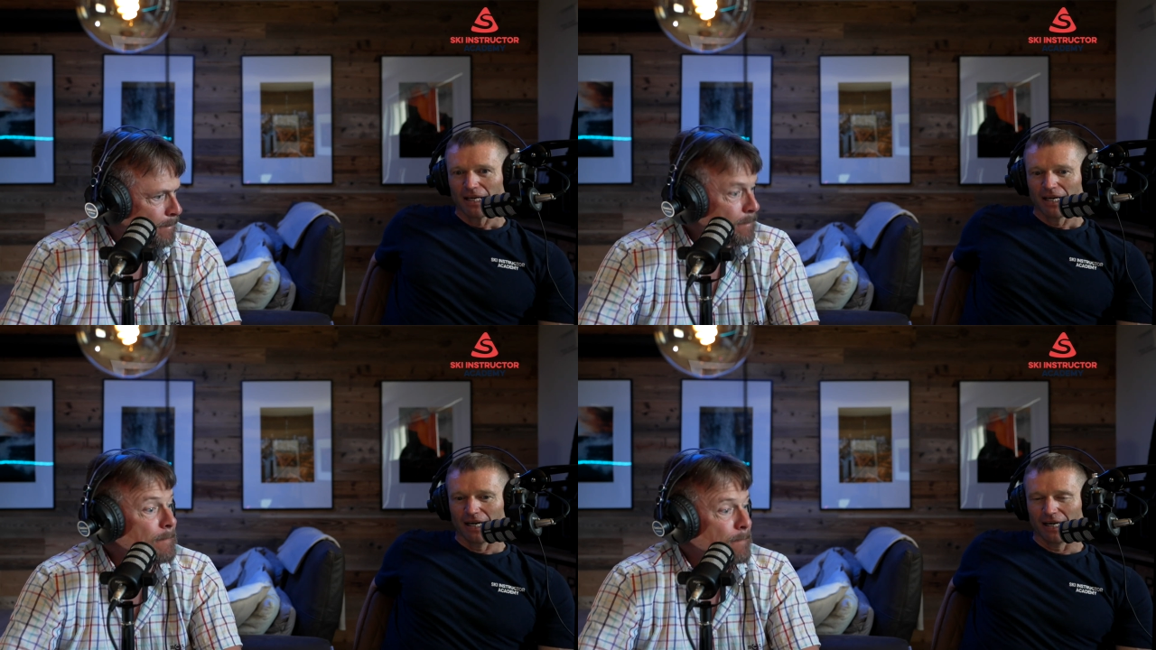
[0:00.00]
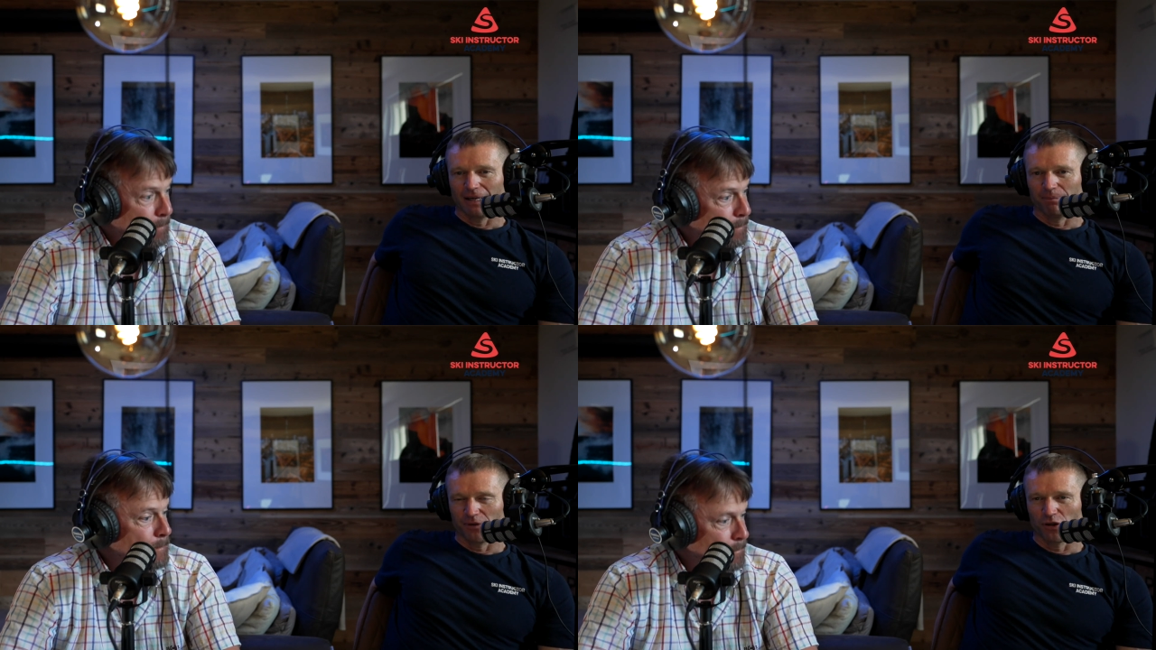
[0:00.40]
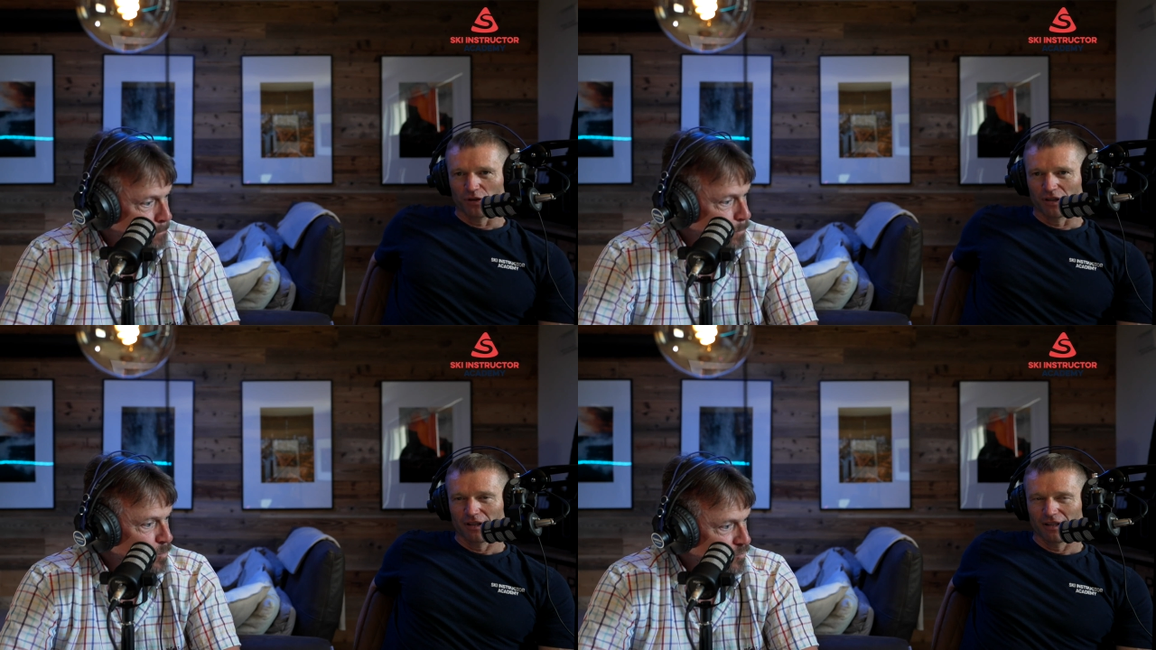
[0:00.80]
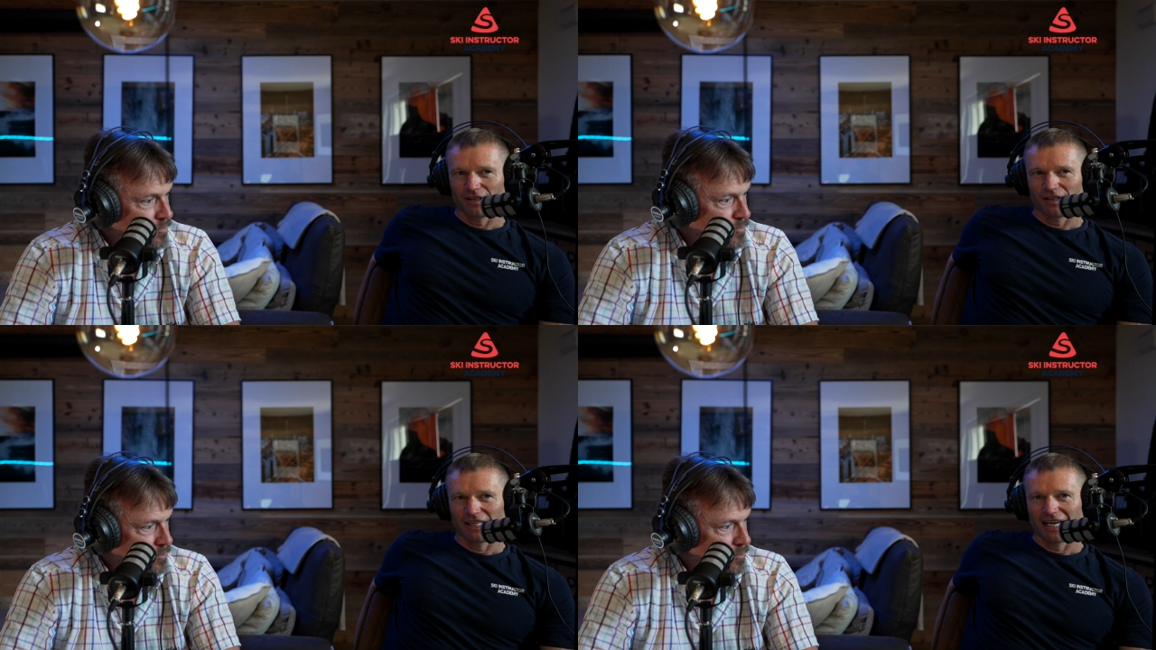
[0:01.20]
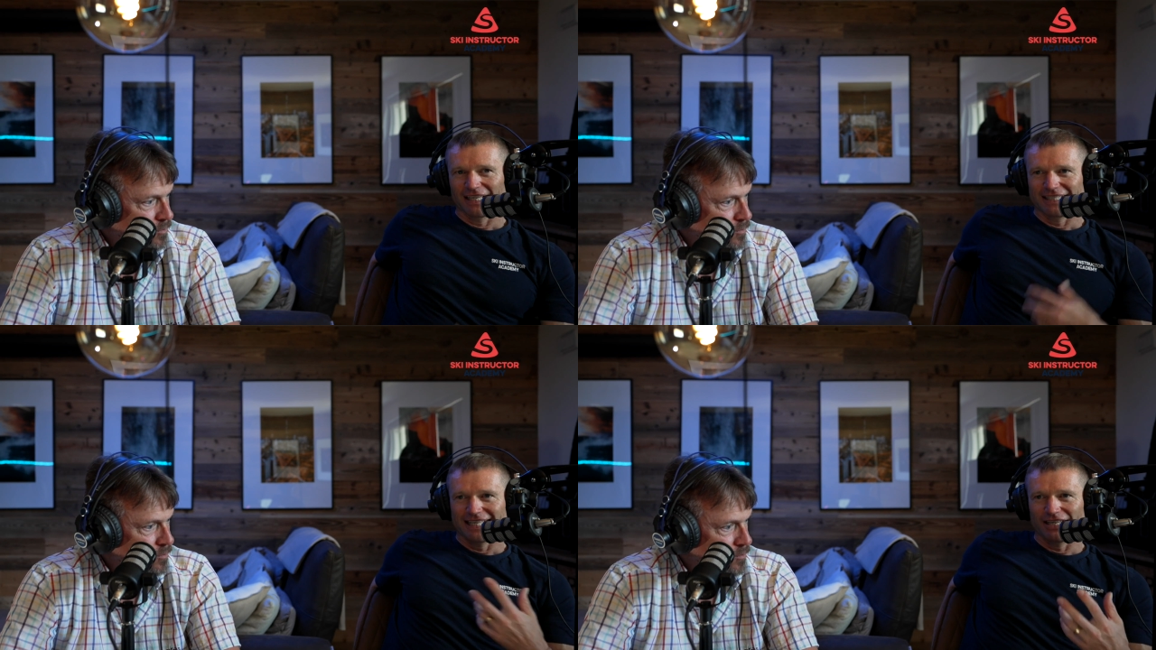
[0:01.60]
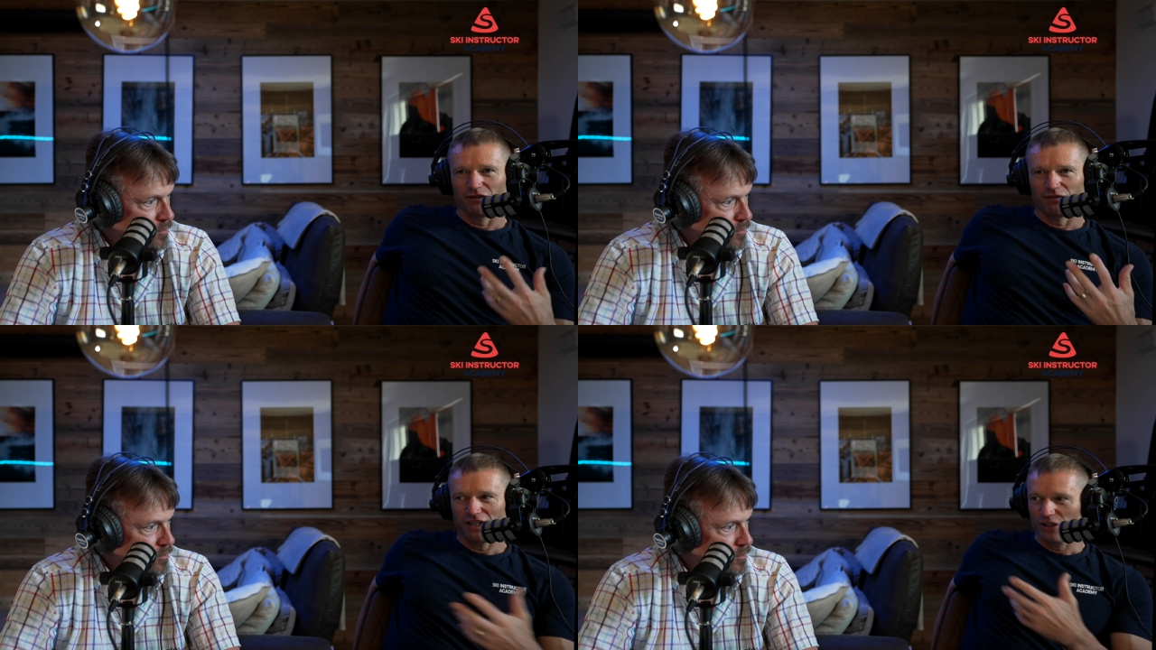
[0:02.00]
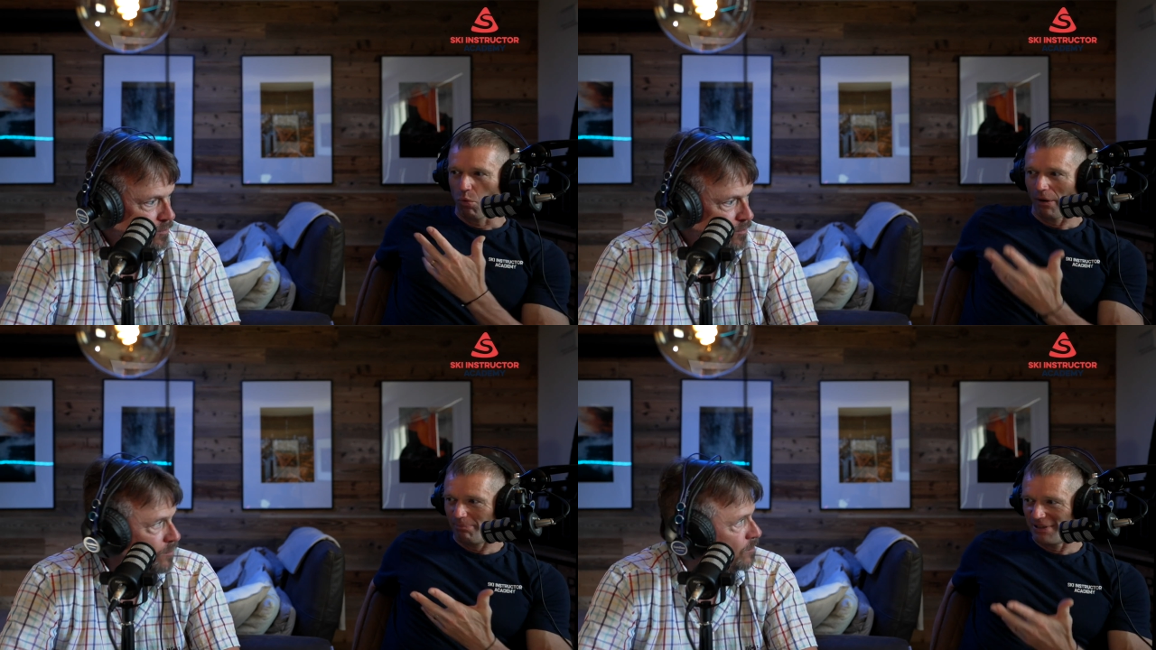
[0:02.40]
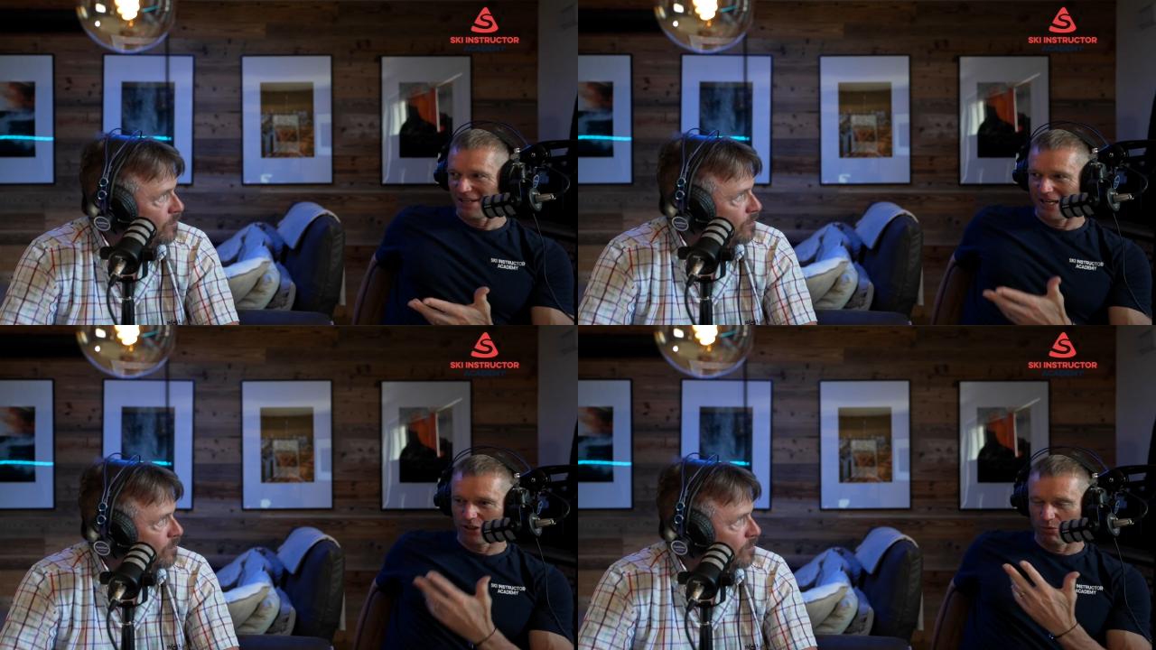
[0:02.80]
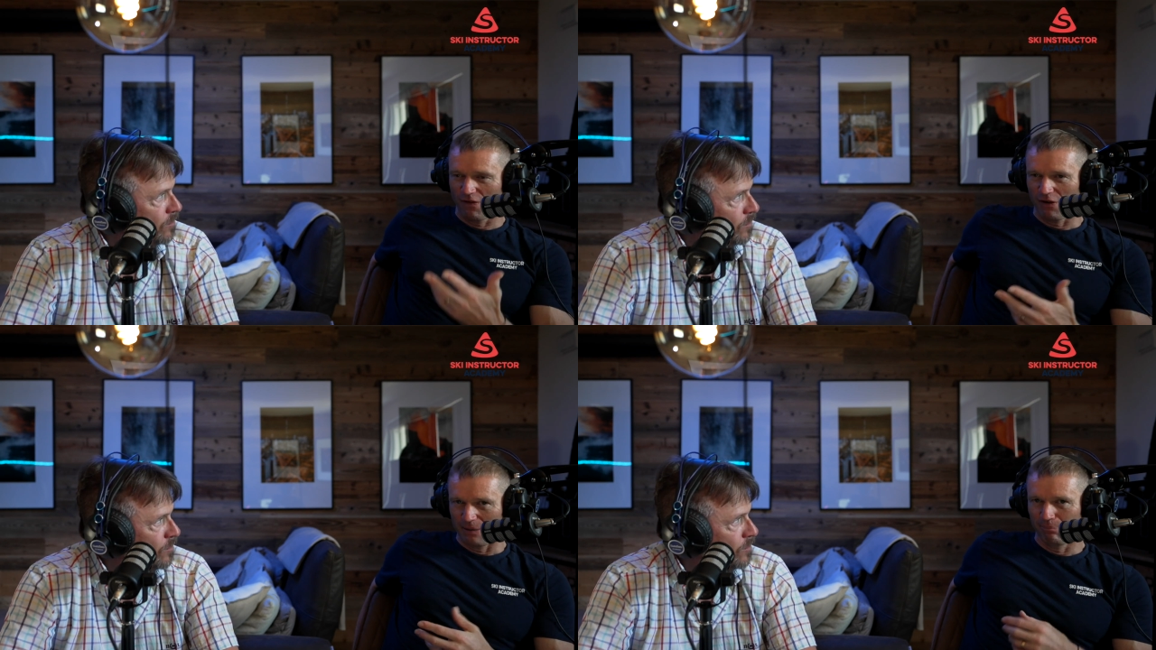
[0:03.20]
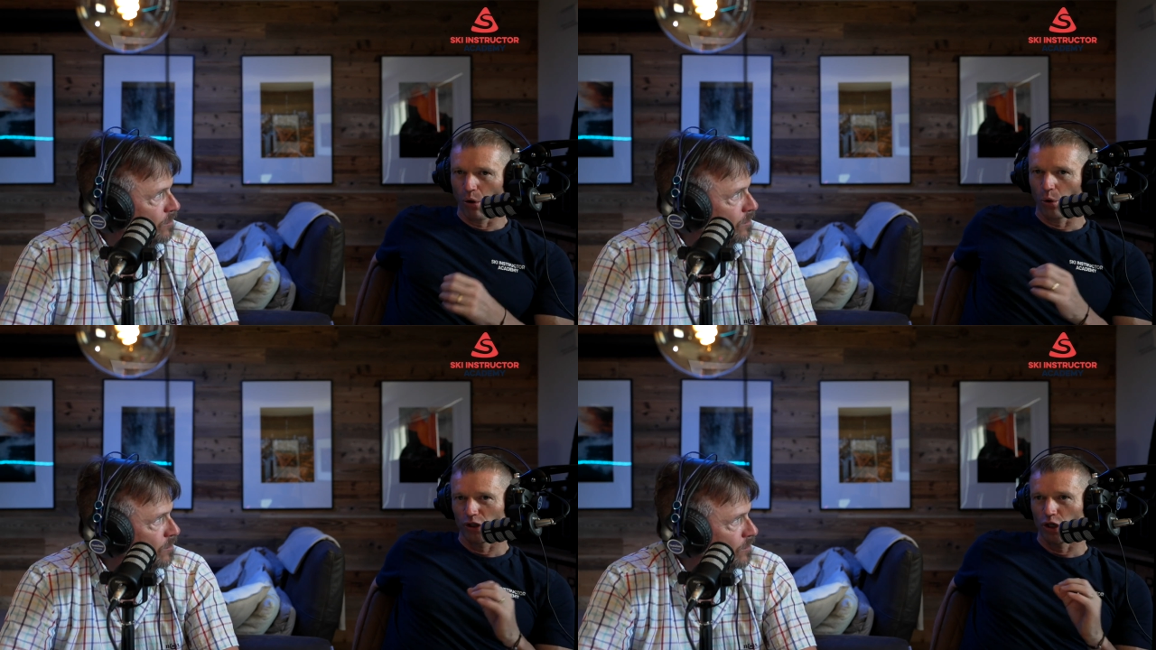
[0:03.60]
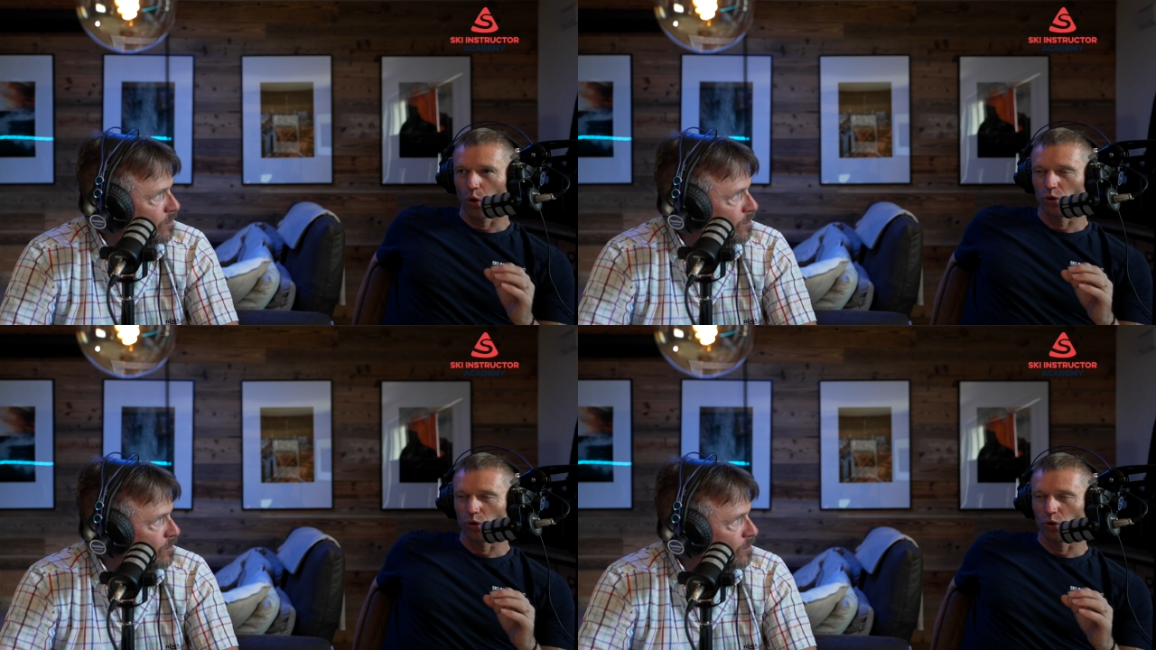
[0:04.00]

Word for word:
Speaker 1: Mm. Um, you know, the the idea of these one percents were very important.